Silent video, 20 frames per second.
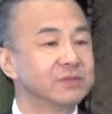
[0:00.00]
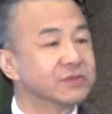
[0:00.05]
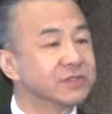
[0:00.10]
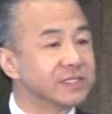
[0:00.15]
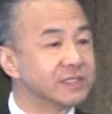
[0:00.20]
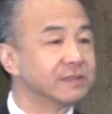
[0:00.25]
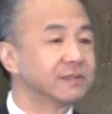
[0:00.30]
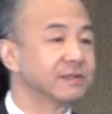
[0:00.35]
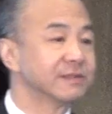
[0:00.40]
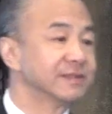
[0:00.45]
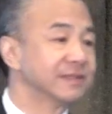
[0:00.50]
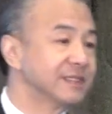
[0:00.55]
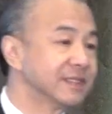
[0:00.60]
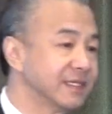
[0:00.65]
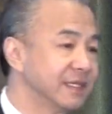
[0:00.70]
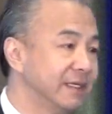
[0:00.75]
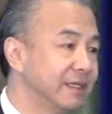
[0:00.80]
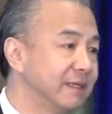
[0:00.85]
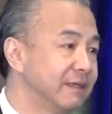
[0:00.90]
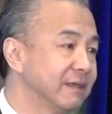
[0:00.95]

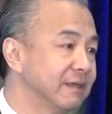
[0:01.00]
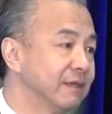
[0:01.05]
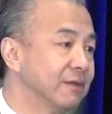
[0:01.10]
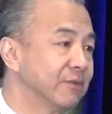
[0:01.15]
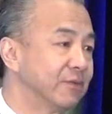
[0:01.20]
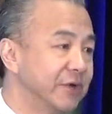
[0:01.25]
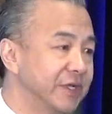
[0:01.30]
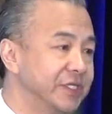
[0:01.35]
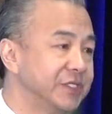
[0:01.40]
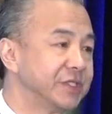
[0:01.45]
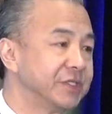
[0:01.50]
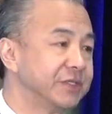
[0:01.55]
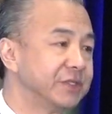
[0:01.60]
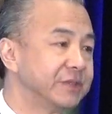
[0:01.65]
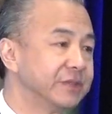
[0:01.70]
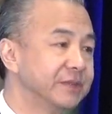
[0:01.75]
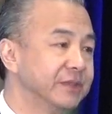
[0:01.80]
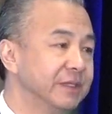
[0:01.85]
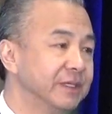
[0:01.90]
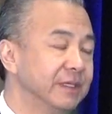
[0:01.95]
persistency
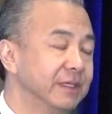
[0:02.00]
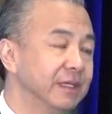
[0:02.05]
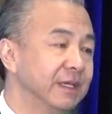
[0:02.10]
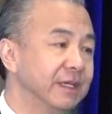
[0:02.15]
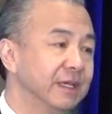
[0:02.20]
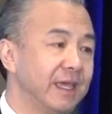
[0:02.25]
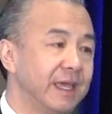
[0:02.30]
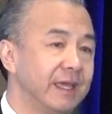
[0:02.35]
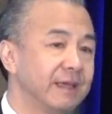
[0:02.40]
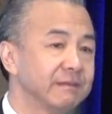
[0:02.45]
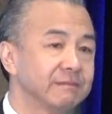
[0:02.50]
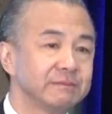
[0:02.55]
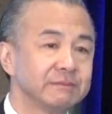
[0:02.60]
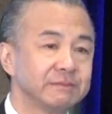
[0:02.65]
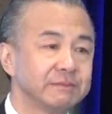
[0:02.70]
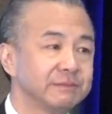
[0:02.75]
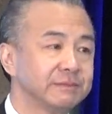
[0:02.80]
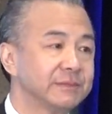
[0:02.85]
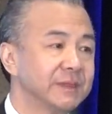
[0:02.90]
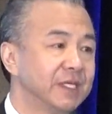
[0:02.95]
ratio, again,
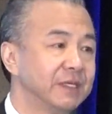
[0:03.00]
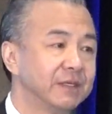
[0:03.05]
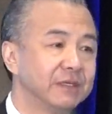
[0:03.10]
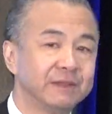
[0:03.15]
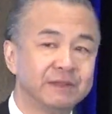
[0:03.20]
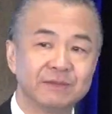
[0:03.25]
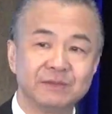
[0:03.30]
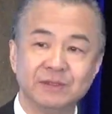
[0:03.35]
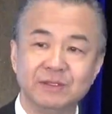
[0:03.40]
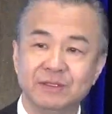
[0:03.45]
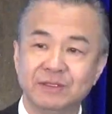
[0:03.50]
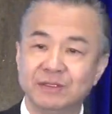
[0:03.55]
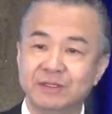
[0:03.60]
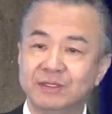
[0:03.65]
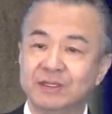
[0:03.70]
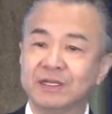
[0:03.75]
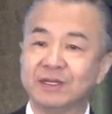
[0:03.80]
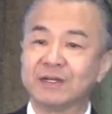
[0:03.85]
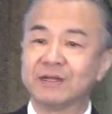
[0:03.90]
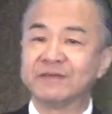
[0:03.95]
you know, you,
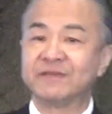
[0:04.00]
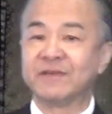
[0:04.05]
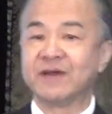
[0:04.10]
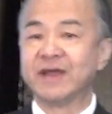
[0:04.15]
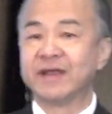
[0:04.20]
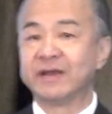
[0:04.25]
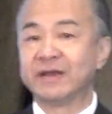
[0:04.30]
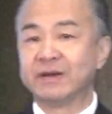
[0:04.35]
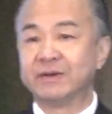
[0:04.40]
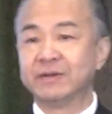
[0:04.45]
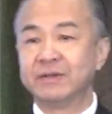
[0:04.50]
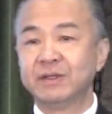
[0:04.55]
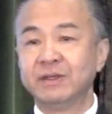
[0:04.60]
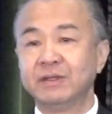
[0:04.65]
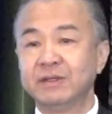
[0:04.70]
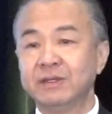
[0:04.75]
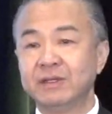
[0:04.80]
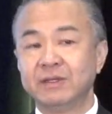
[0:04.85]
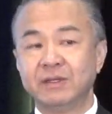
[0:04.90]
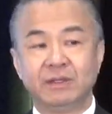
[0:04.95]
you got to find out
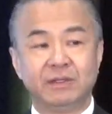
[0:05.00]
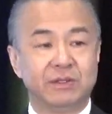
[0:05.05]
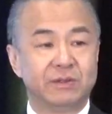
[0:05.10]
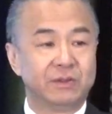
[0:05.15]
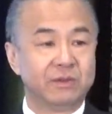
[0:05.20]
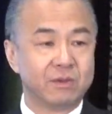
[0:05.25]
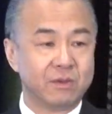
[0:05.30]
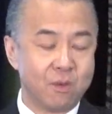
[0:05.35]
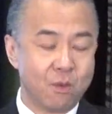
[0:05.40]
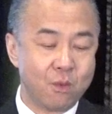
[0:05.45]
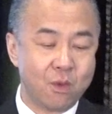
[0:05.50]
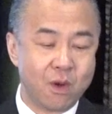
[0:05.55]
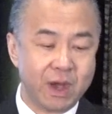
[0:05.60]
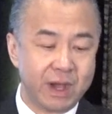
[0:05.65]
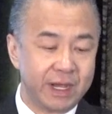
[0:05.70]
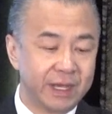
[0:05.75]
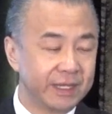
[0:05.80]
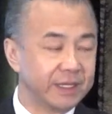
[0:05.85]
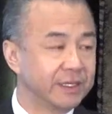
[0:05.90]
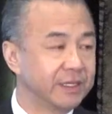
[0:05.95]
you know,
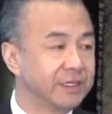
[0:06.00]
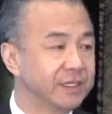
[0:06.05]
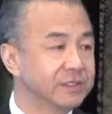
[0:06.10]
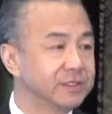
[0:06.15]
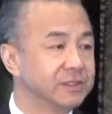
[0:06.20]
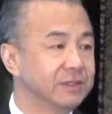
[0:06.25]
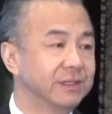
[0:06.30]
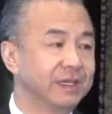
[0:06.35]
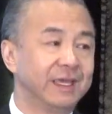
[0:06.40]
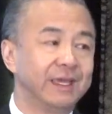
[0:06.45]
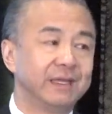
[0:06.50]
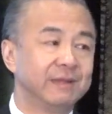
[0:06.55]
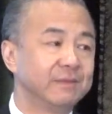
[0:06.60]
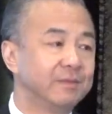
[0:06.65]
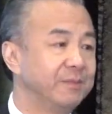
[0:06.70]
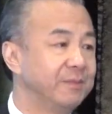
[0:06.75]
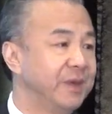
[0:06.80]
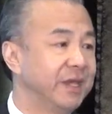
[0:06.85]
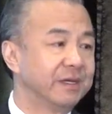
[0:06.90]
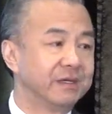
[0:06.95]
why. So
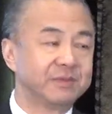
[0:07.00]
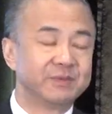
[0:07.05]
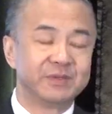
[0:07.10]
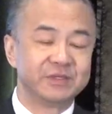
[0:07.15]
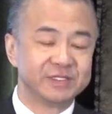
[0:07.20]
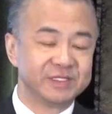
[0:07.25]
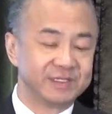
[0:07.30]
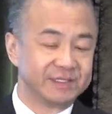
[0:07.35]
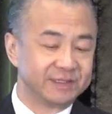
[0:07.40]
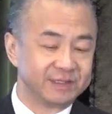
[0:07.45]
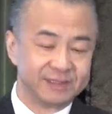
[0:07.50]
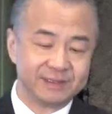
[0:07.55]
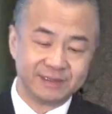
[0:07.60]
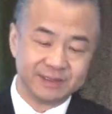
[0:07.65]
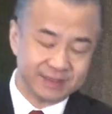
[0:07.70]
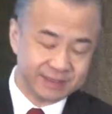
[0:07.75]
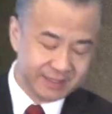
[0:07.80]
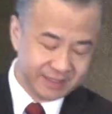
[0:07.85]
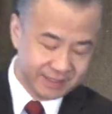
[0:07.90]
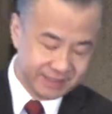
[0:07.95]
again, better
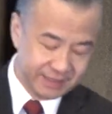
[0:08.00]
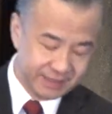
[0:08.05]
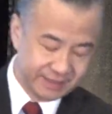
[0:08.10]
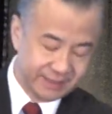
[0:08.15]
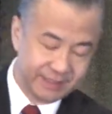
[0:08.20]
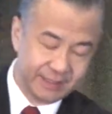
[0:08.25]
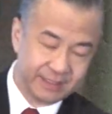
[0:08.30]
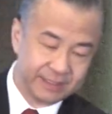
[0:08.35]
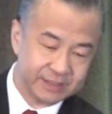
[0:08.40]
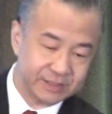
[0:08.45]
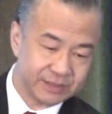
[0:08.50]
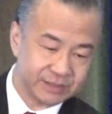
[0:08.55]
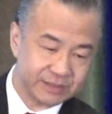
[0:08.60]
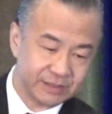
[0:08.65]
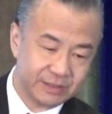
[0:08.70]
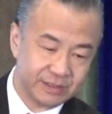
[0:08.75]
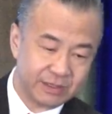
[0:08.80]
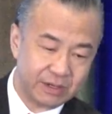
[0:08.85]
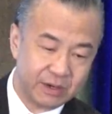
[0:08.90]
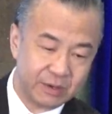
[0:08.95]
persistency
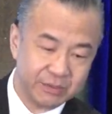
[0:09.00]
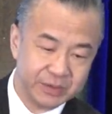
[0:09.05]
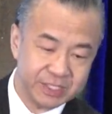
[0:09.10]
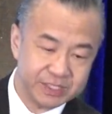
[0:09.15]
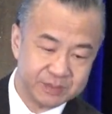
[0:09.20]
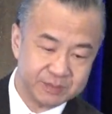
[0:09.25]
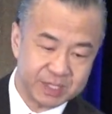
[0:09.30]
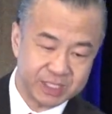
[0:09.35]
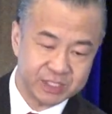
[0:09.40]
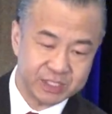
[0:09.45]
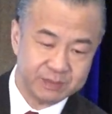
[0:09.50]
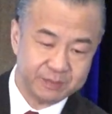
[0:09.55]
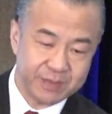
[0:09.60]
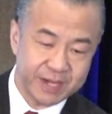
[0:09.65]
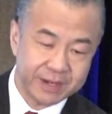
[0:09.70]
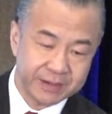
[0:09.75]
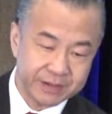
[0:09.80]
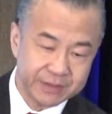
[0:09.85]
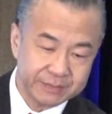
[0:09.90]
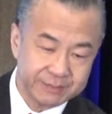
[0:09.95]
is always much
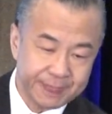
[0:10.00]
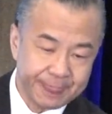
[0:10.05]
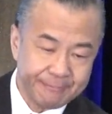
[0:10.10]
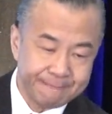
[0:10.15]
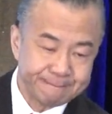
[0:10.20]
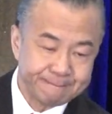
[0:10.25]
better.